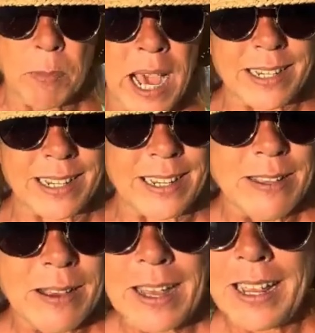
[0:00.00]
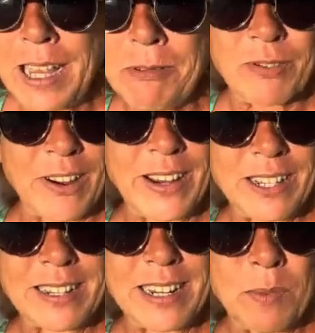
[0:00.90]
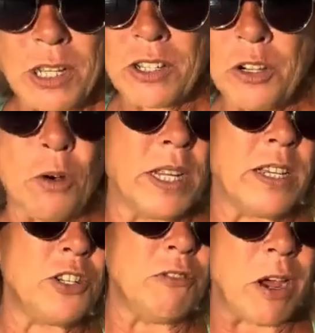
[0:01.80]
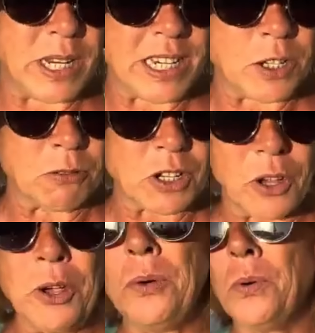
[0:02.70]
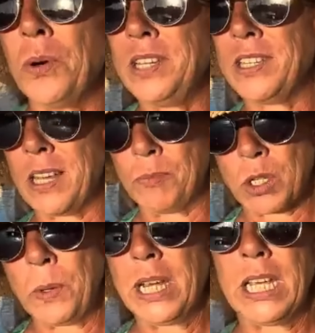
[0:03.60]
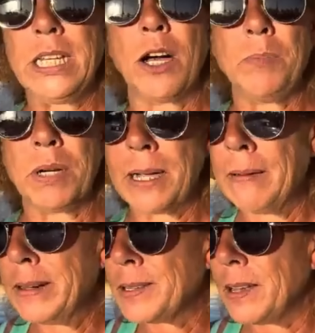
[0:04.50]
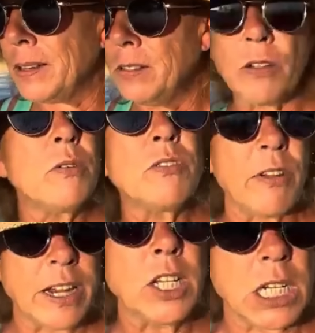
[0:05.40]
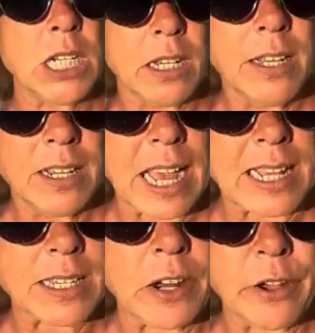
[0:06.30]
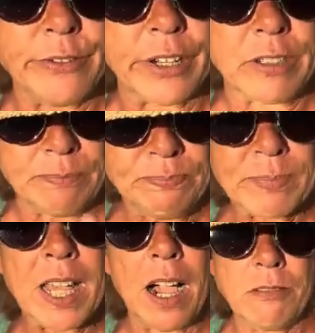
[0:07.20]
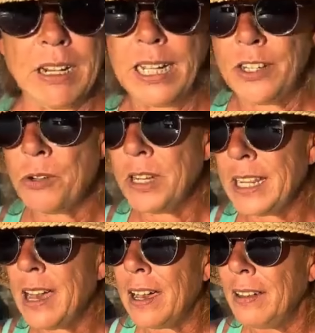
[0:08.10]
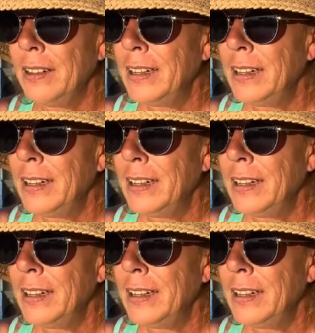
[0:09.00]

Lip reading: the baddie. He was very good in it because normally, as you know, he's Doctor Who or he's some squeaky type of character. He was very good in Casanova. I really enjoyed that.